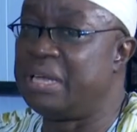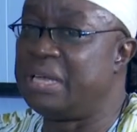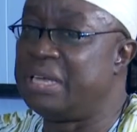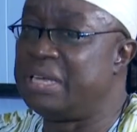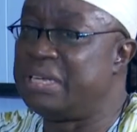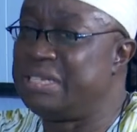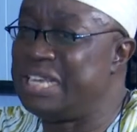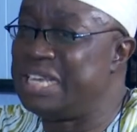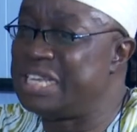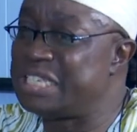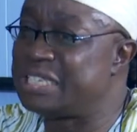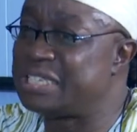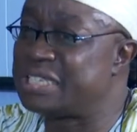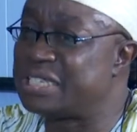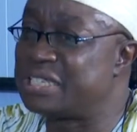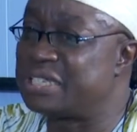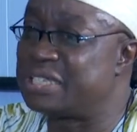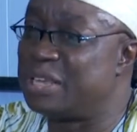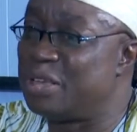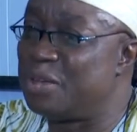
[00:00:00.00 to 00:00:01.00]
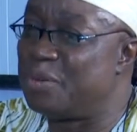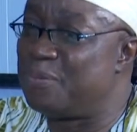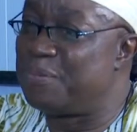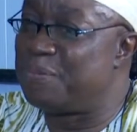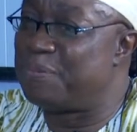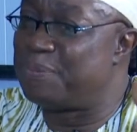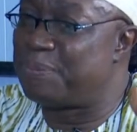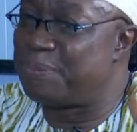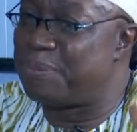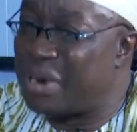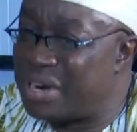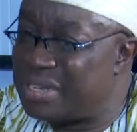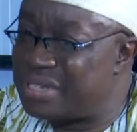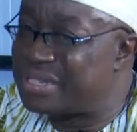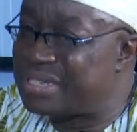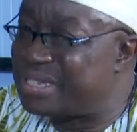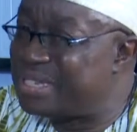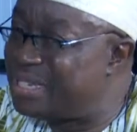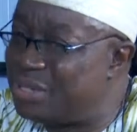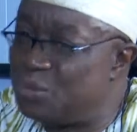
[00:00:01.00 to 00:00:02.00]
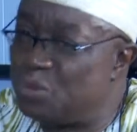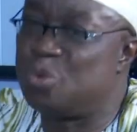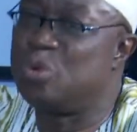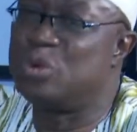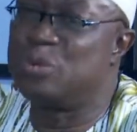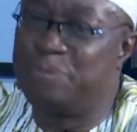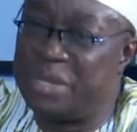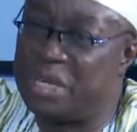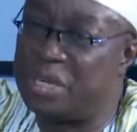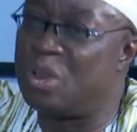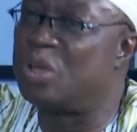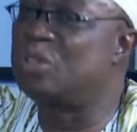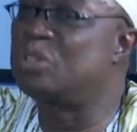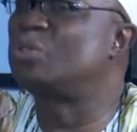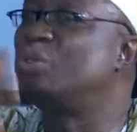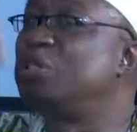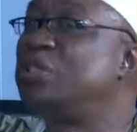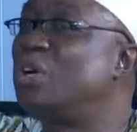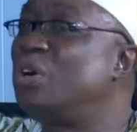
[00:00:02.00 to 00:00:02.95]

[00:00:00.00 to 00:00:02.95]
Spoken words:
this person who belongs to the